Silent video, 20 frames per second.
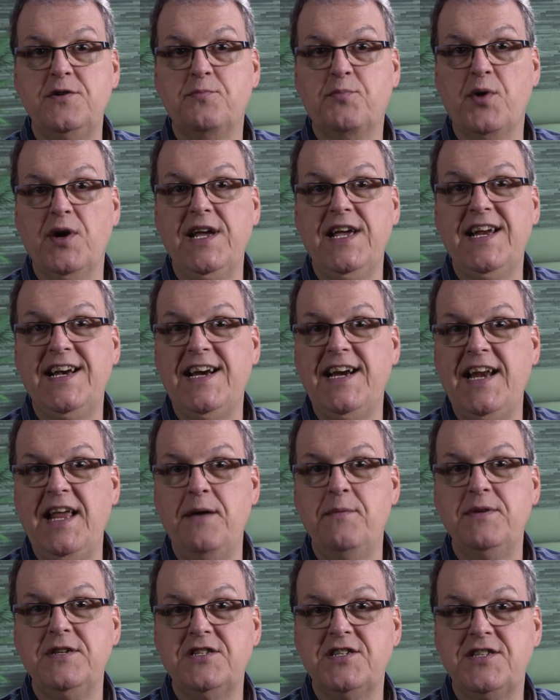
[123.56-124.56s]
to bring in an
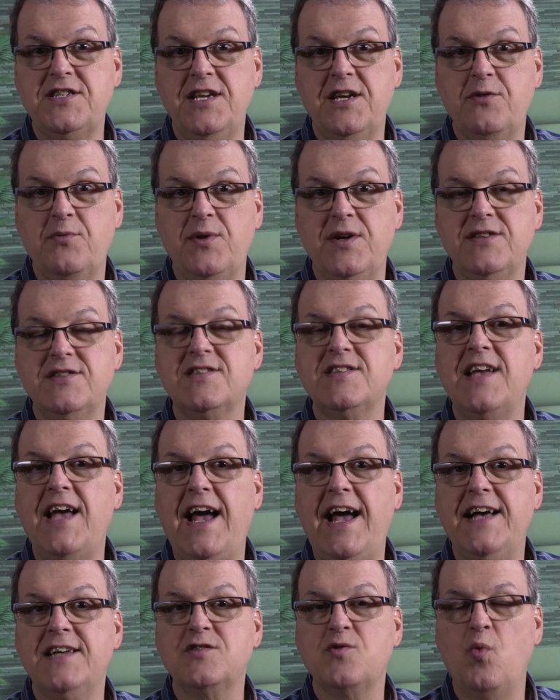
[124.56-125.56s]
image sequence
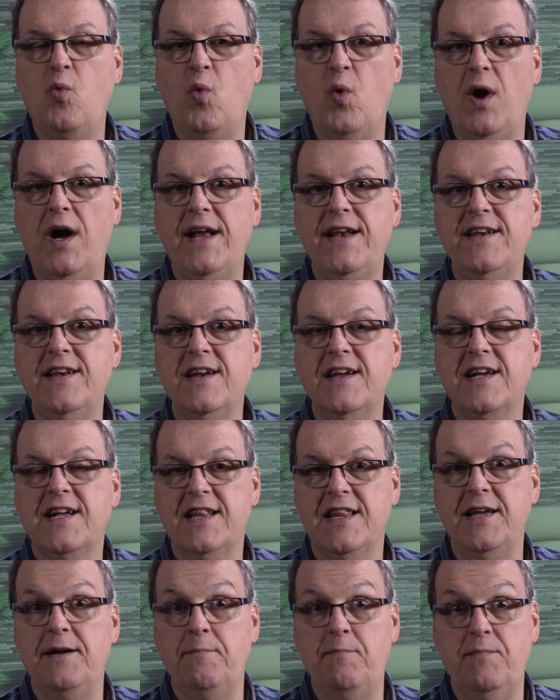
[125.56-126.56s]
as one
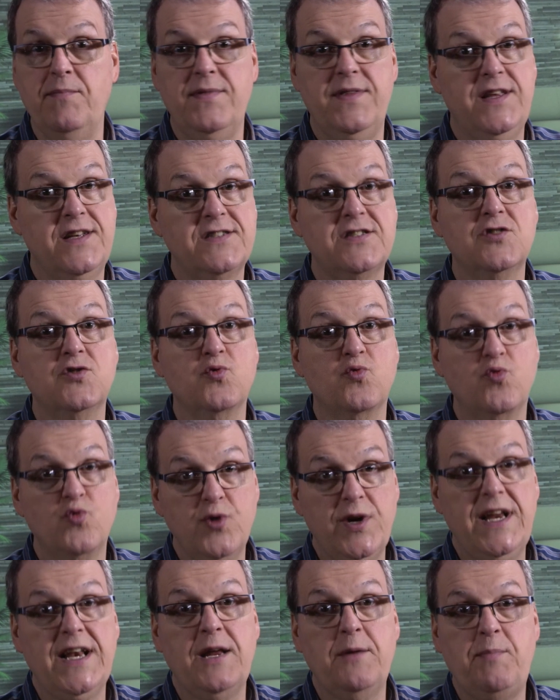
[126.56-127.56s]
clip. This is
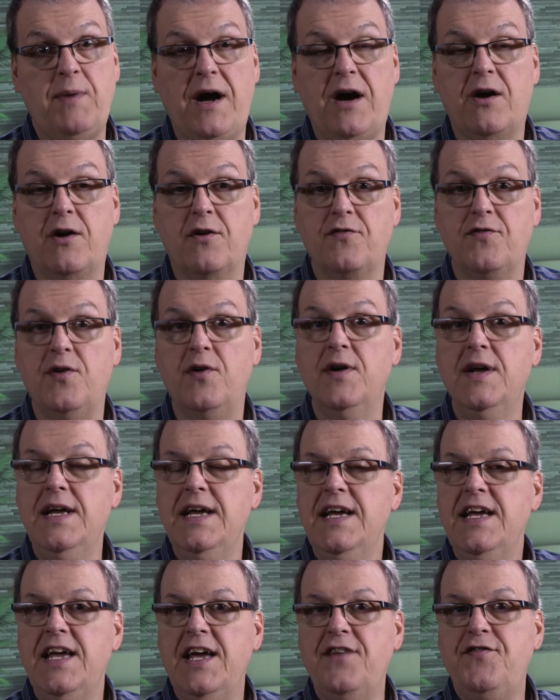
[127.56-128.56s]
really powerful.
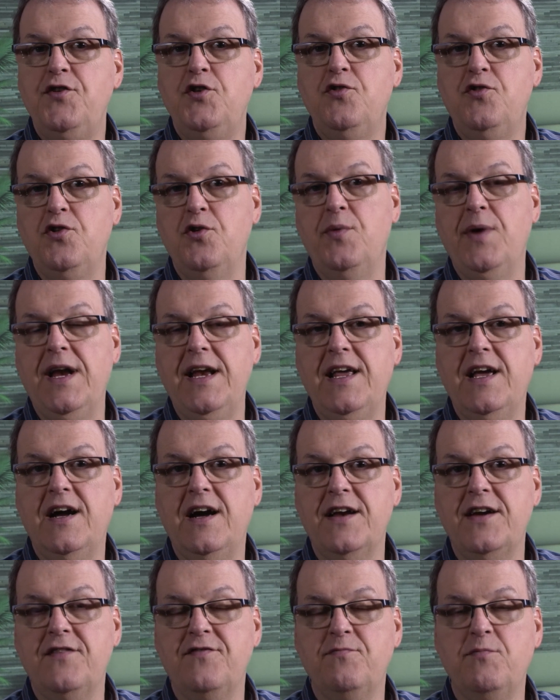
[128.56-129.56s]
If you do any
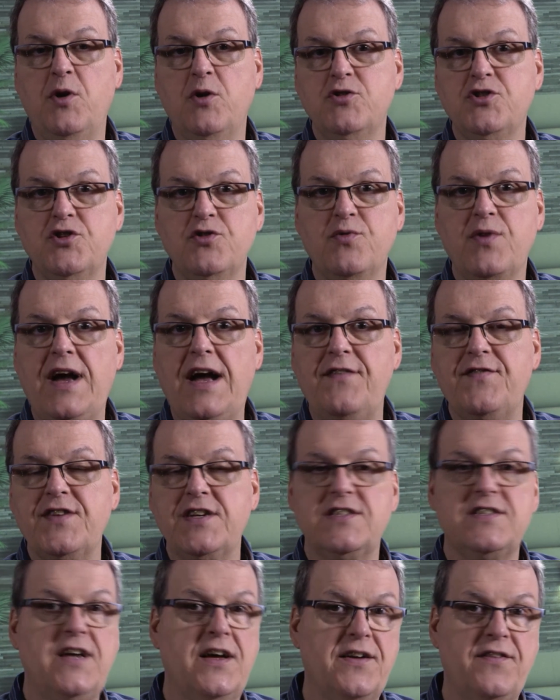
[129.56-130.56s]
kind of motion
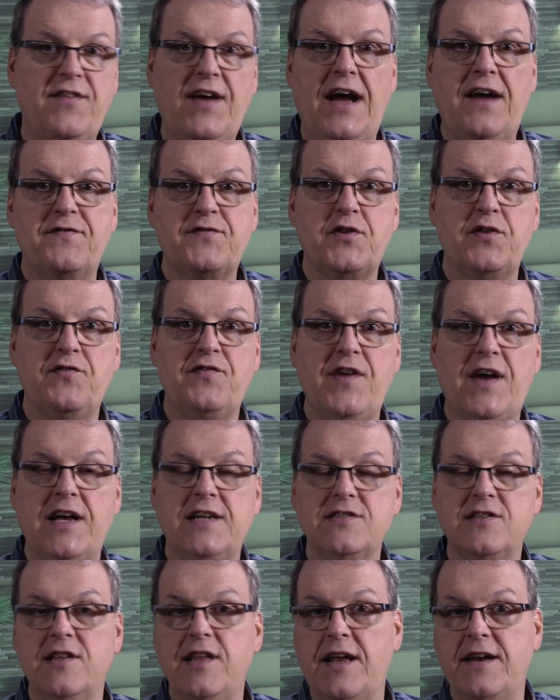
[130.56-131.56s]
graphics out of After
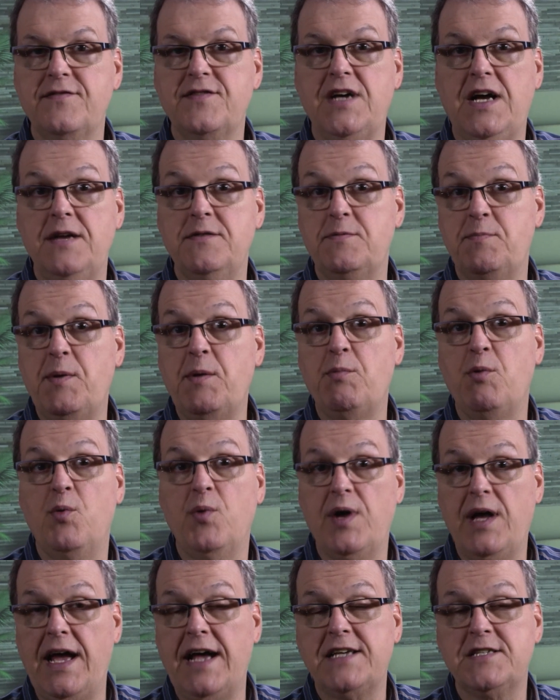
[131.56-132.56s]
Effects, a lot of times people
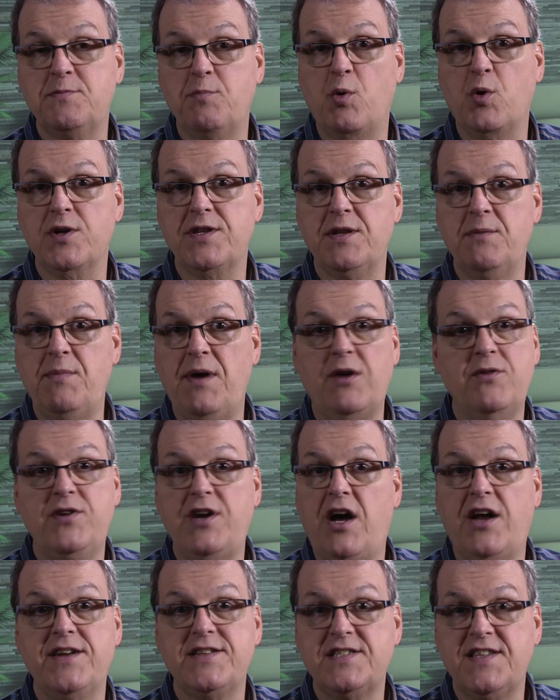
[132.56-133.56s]
will export them out,
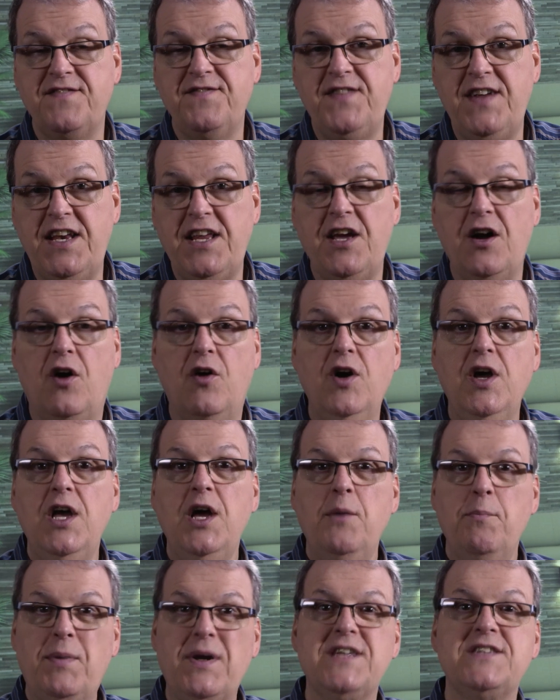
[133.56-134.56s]
not as a video,
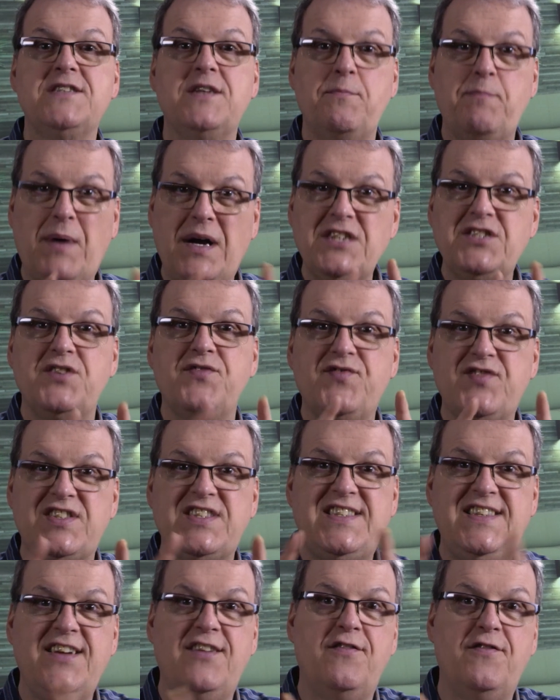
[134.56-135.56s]
but as a bunch of
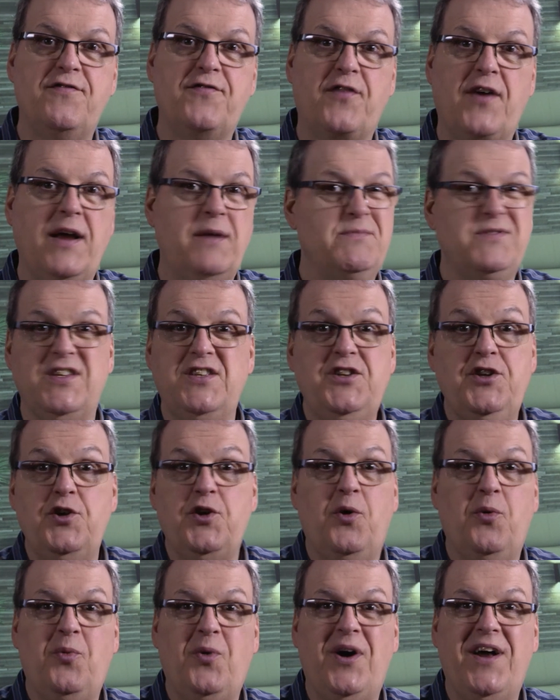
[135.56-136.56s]
still frames, and you
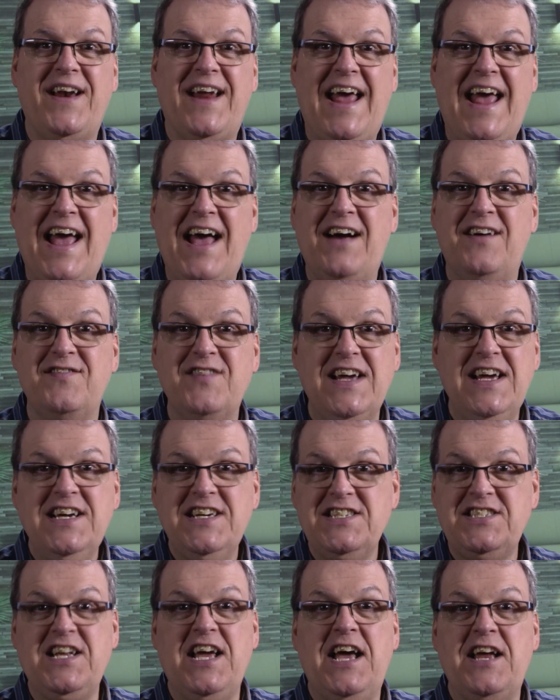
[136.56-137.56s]
don't want to have
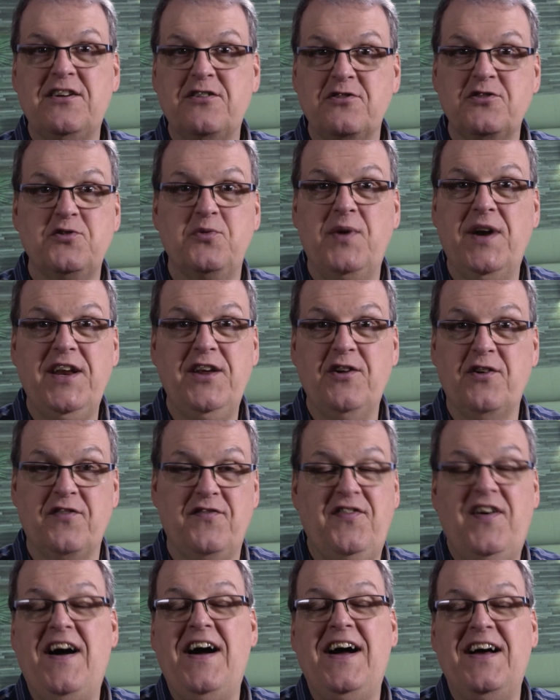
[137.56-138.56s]
10 or 20 or
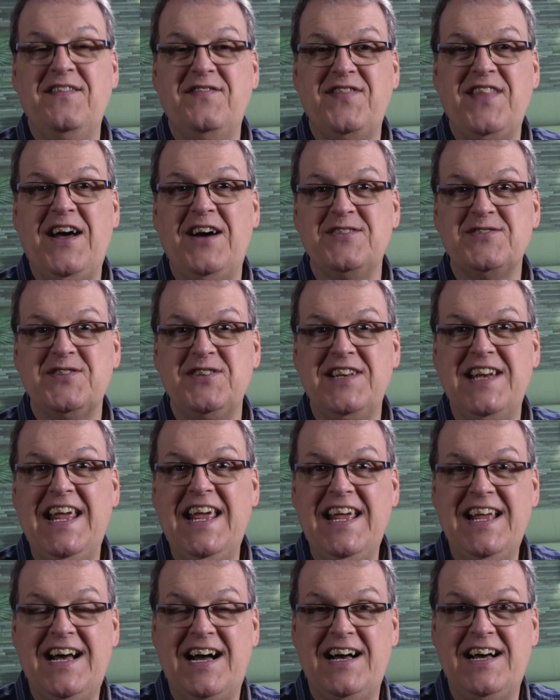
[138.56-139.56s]
5,000
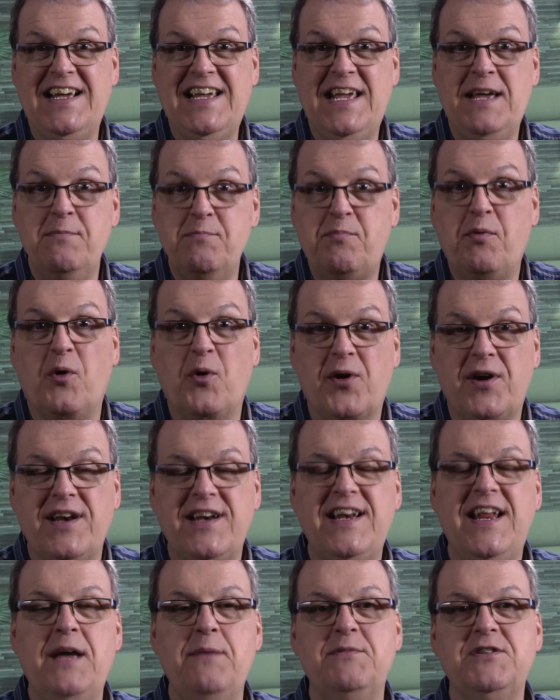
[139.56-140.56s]

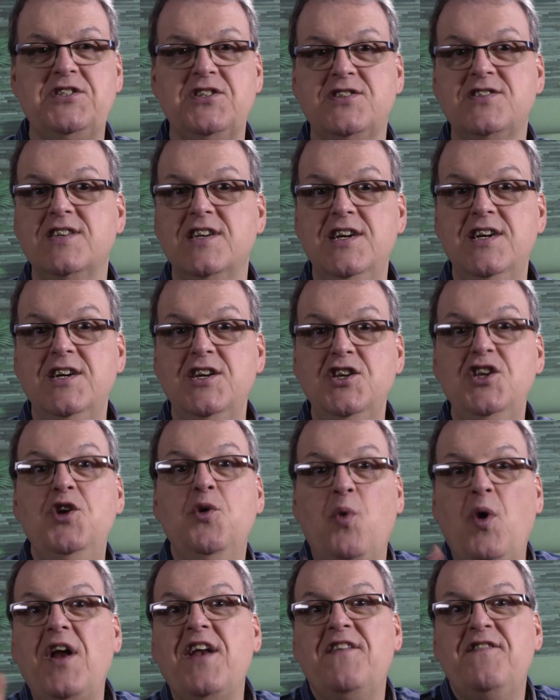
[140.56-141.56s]
imported images.
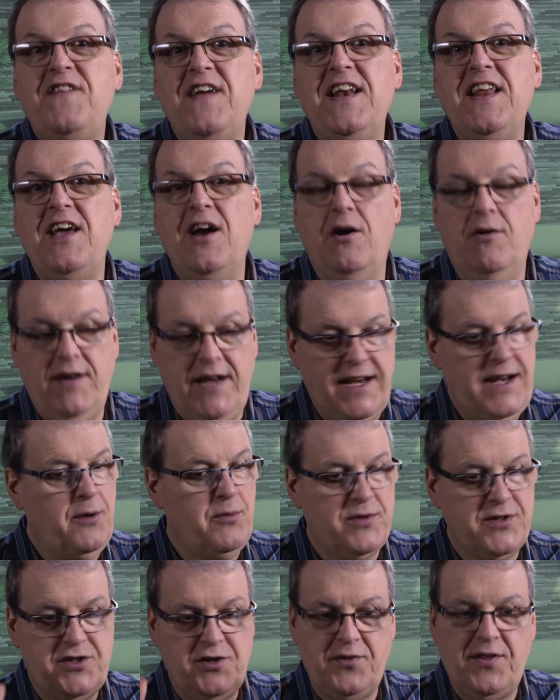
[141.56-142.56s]
You want a video, and
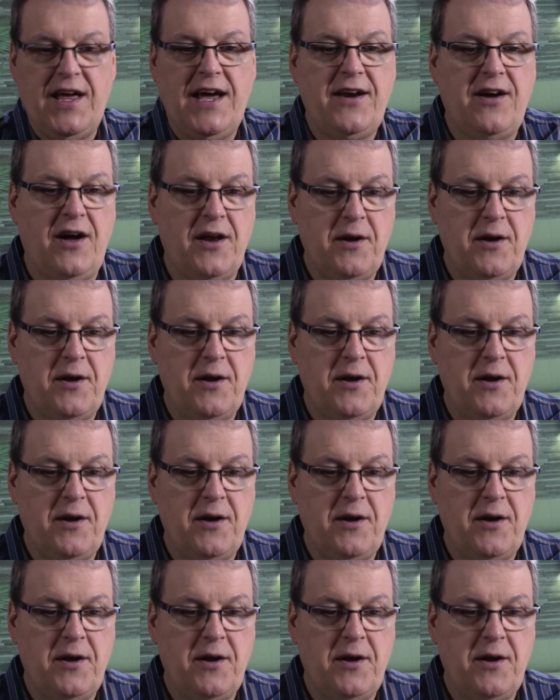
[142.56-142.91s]
it will do that